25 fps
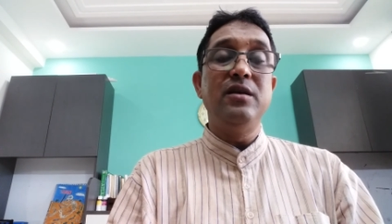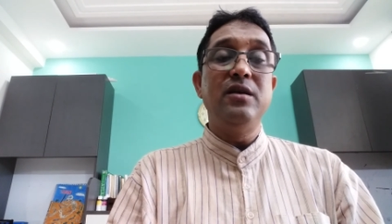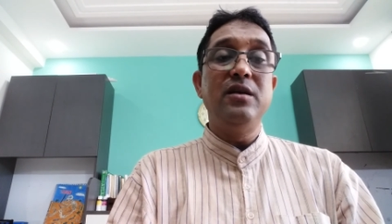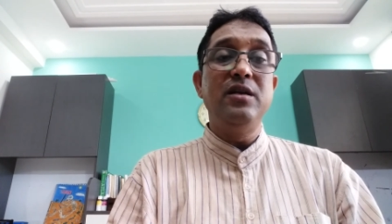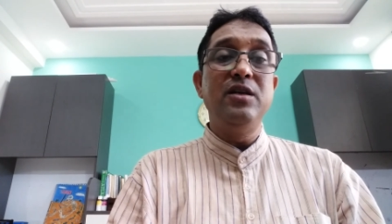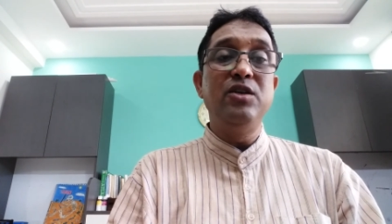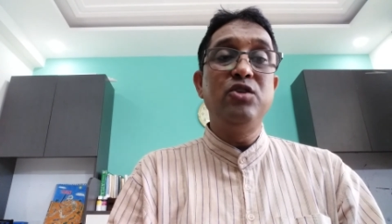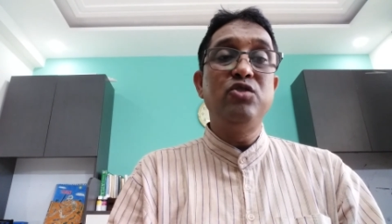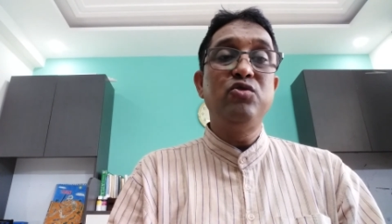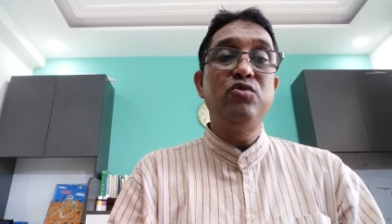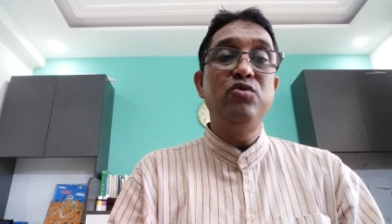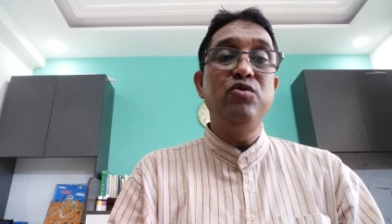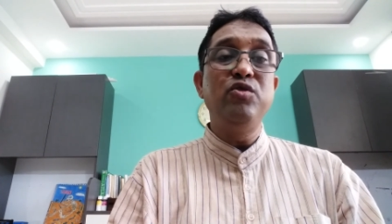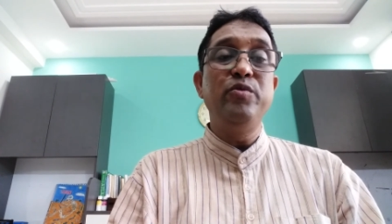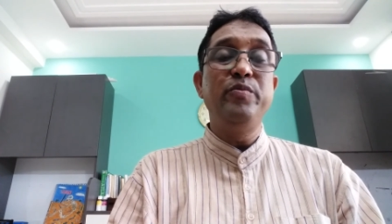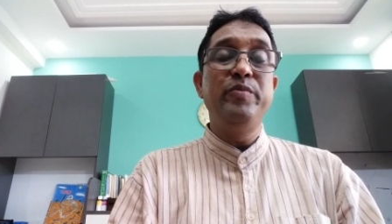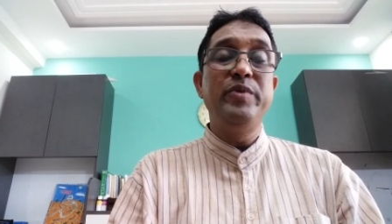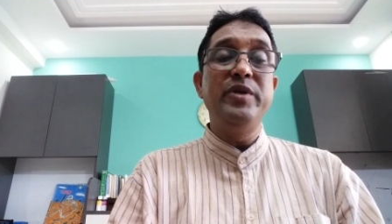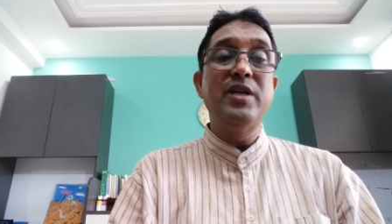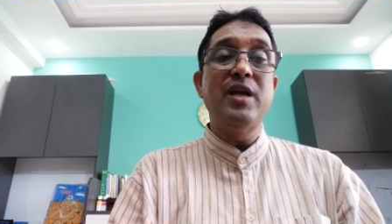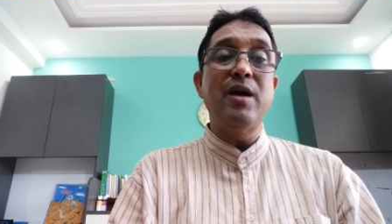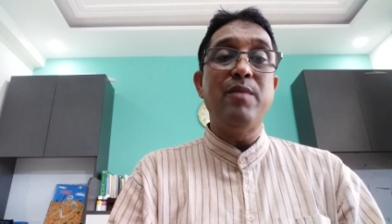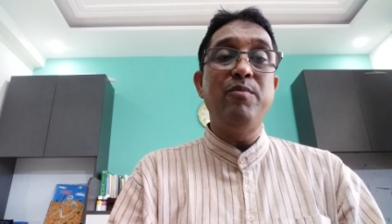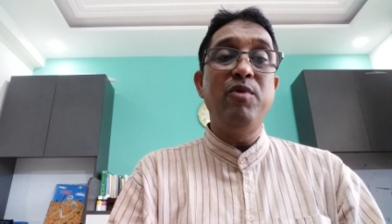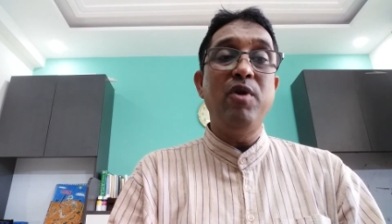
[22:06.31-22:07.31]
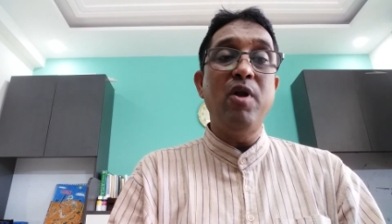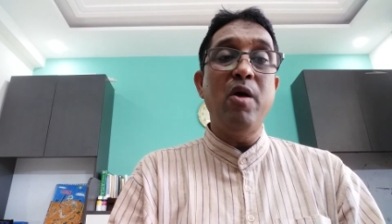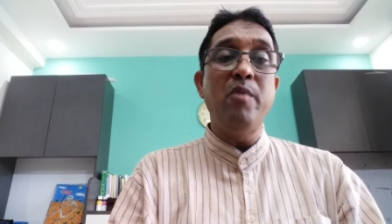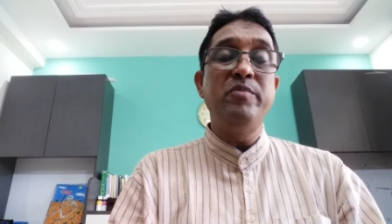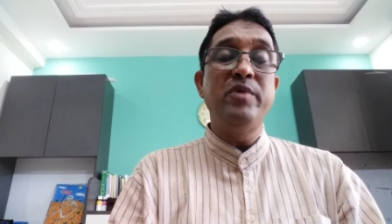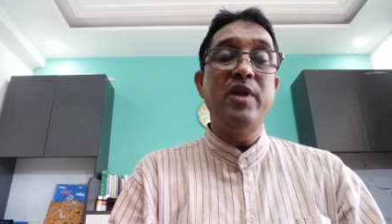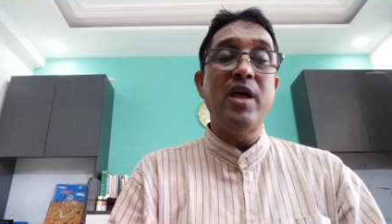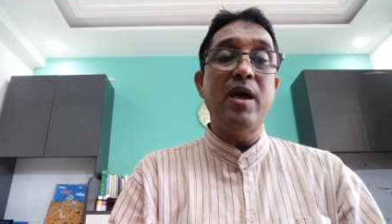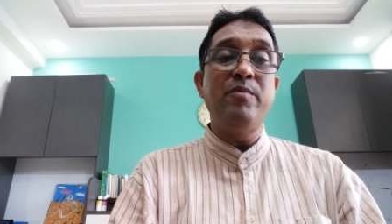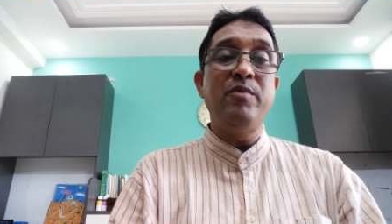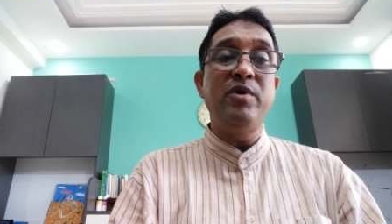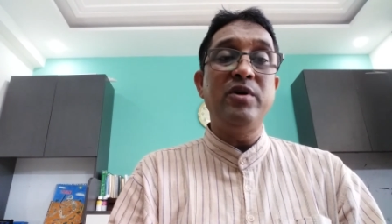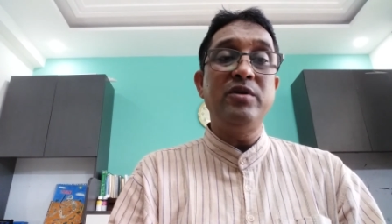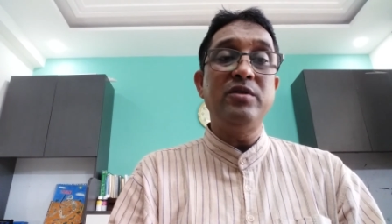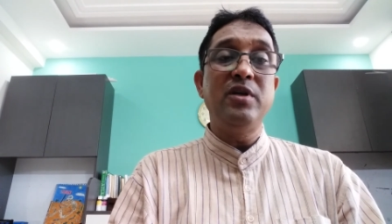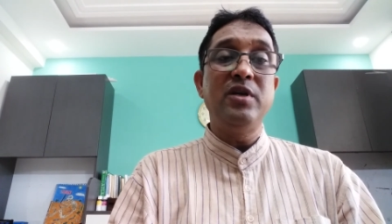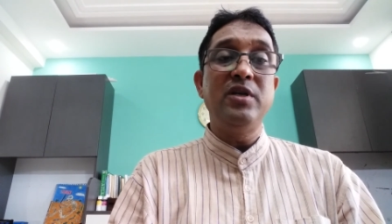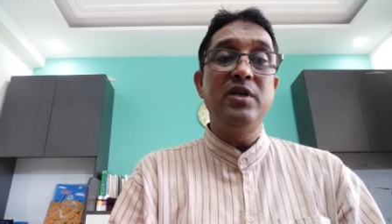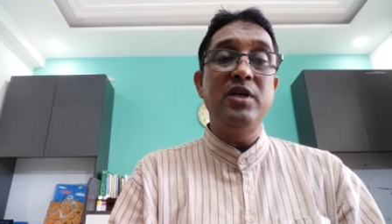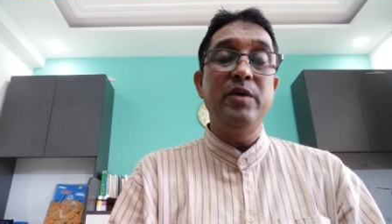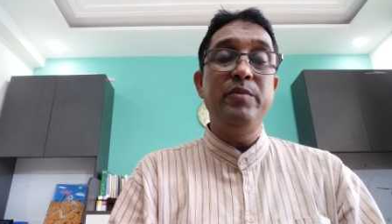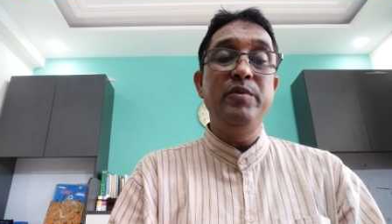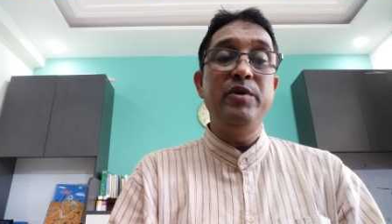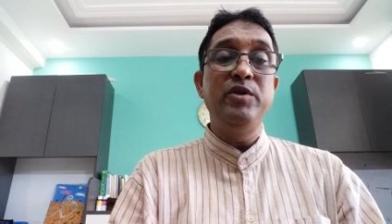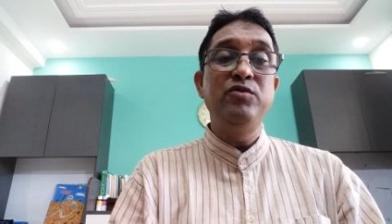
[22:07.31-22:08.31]
it should be developed among the
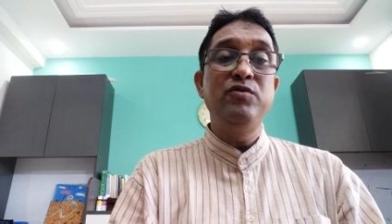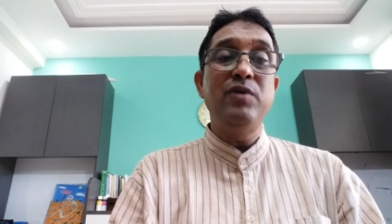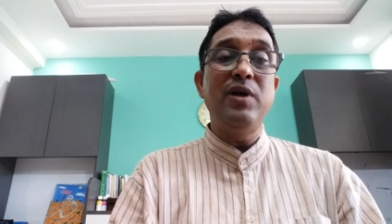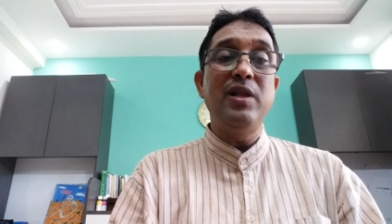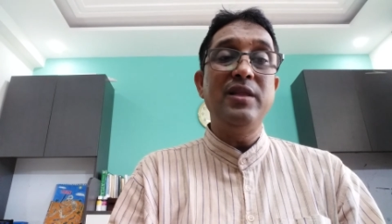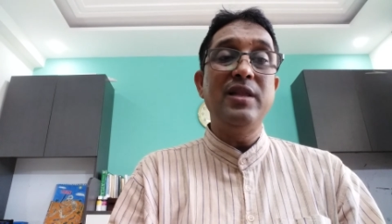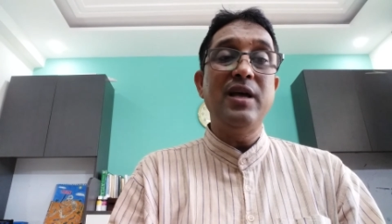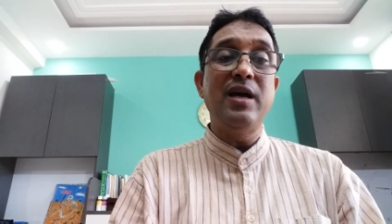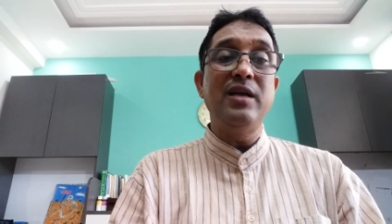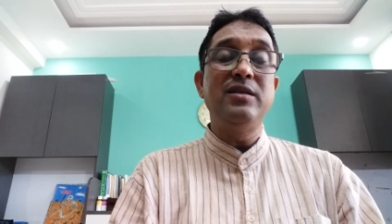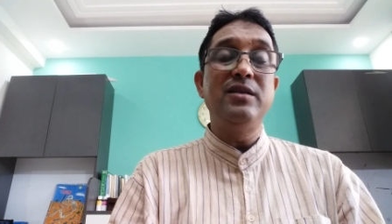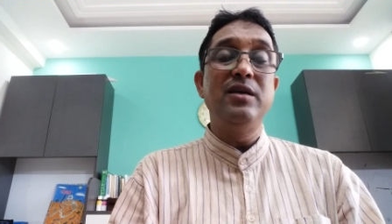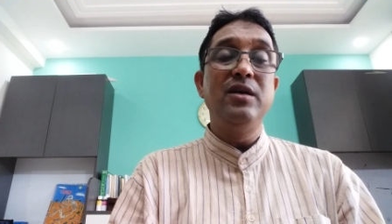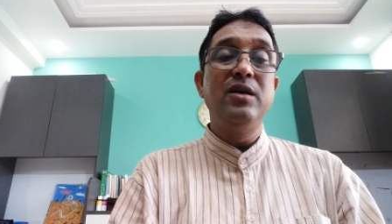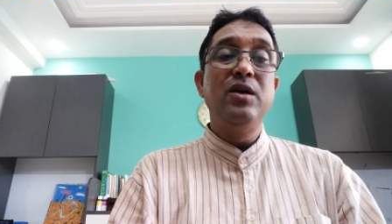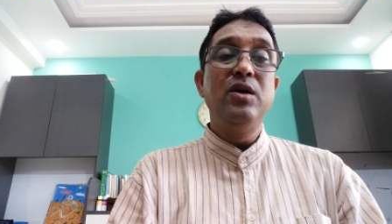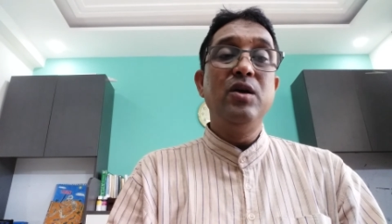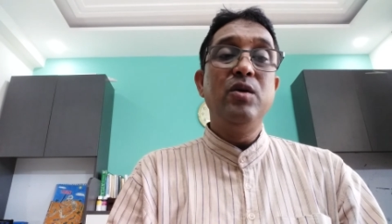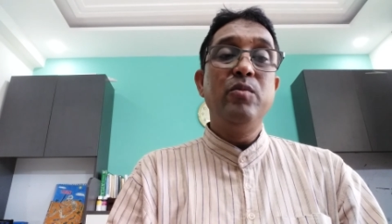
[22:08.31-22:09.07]
individual, that